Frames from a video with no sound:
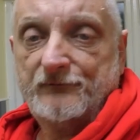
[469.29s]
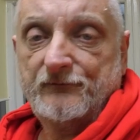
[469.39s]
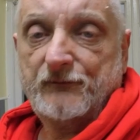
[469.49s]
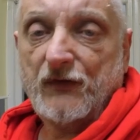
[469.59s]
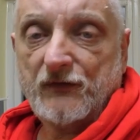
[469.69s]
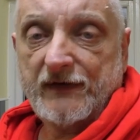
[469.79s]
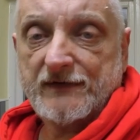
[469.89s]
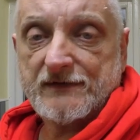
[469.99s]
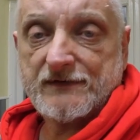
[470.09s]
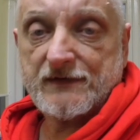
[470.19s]

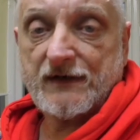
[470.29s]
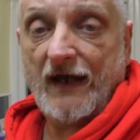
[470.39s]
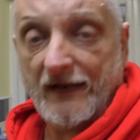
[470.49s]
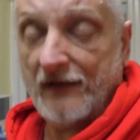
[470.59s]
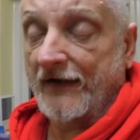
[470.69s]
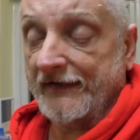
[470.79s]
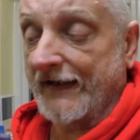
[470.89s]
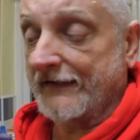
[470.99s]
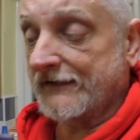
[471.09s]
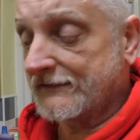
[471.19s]
buildings get like
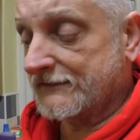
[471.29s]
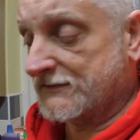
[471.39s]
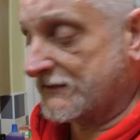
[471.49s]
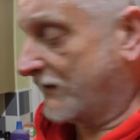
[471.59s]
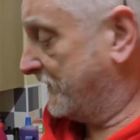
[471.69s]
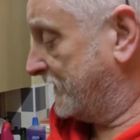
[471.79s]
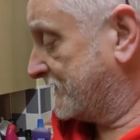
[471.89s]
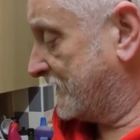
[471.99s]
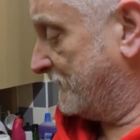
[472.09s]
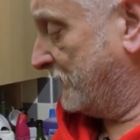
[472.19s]
that, and showing us
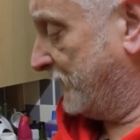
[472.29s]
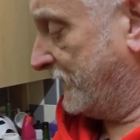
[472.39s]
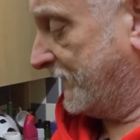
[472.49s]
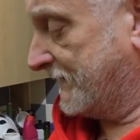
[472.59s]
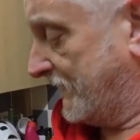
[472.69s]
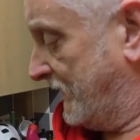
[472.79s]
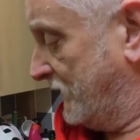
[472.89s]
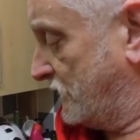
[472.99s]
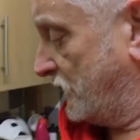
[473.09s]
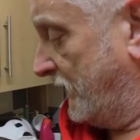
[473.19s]
some of the buildings that
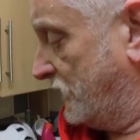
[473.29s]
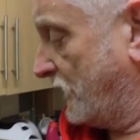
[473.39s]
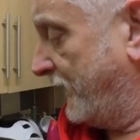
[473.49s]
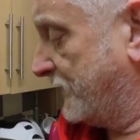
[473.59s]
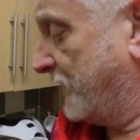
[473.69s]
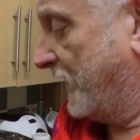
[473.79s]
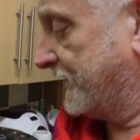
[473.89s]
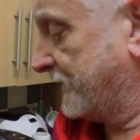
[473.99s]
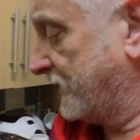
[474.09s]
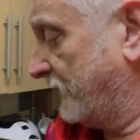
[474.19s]
he drives
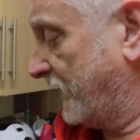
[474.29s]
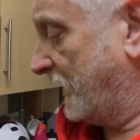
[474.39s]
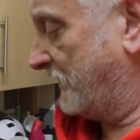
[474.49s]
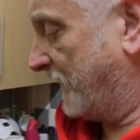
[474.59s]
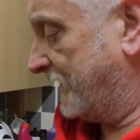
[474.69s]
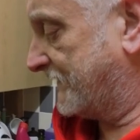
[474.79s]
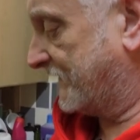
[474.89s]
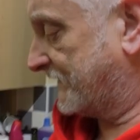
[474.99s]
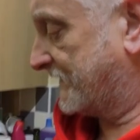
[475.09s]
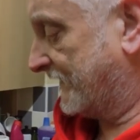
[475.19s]
past on a regular
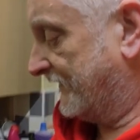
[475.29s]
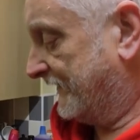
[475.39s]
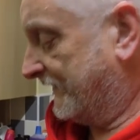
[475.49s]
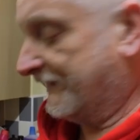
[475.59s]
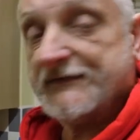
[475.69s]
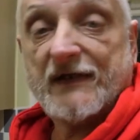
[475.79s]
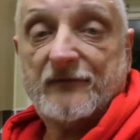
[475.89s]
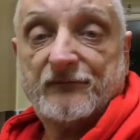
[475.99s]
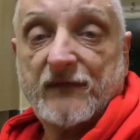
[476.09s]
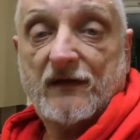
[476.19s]
basis. So
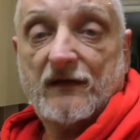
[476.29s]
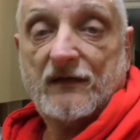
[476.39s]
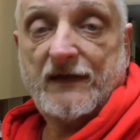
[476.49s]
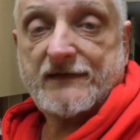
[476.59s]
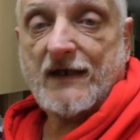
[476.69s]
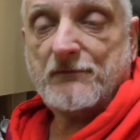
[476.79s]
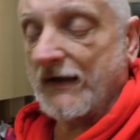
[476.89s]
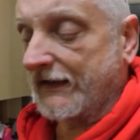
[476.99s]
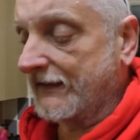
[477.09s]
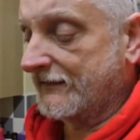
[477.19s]
let's get
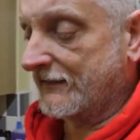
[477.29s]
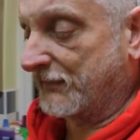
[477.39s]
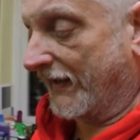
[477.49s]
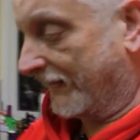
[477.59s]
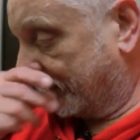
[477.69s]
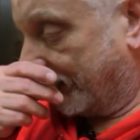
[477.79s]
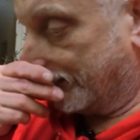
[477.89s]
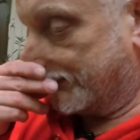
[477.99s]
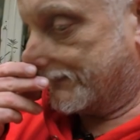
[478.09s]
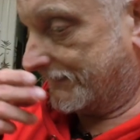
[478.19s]
back into the pan and get
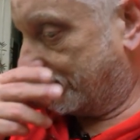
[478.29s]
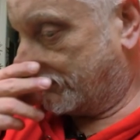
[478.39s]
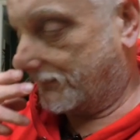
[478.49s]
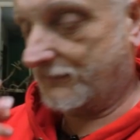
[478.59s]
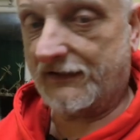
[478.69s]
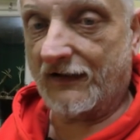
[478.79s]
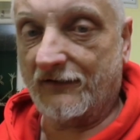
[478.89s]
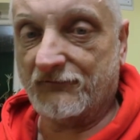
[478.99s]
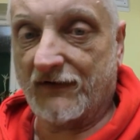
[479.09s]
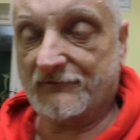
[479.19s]
this thing turning
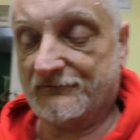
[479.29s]
over.